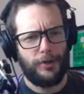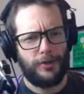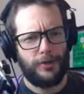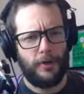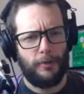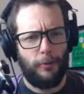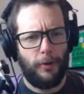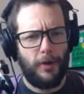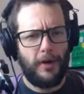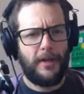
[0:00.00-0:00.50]
So
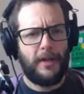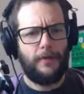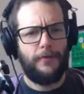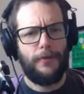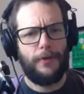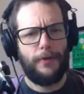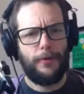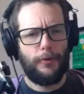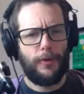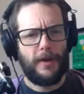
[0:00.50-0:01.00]
I want to give
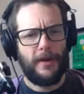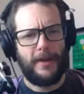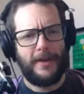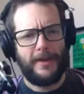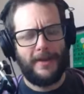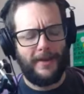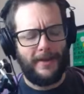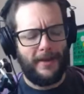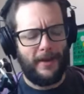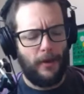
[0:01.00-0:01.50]
you a
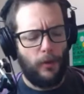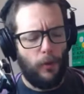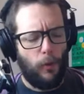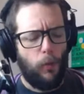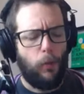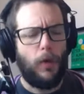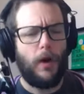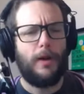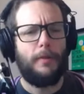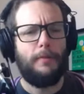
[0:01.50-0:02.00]

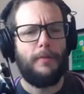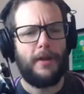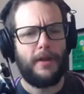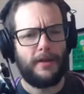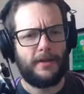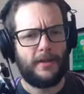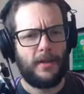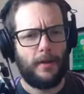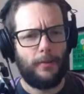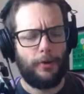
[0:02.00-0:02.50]

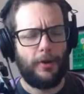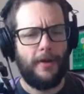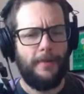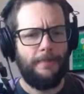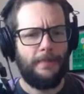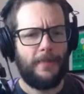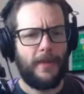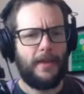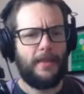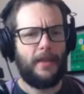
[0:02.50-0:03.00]
1-minute summary.
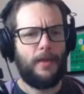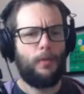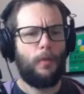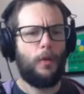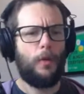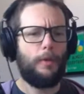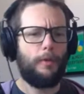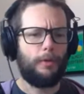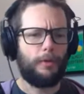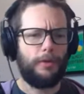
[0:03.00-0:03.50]
And then
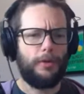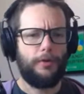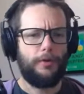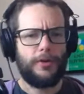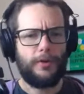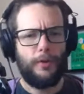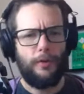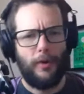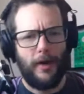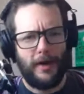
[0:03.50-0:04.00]
what we will do
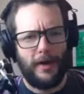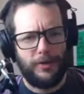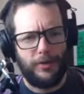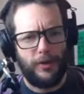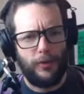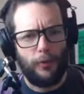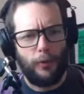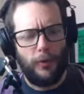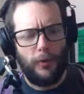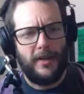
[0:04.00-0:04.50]
is we will
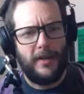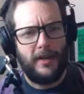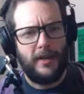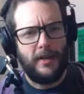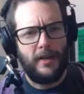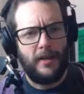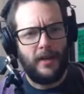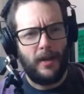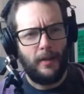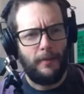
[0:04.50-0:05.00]
actually
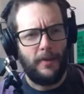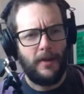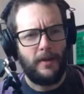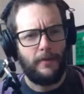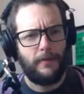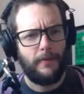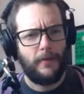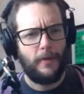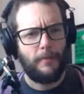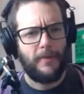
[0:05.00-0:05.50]
read a bit
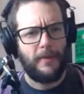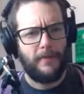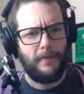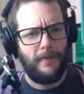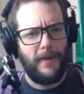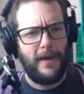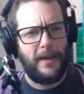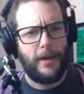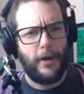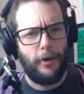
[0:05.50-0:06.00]
from the
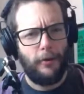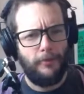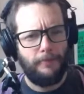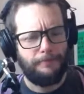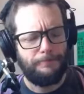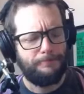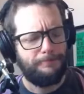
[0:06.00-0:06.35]
Phaedo.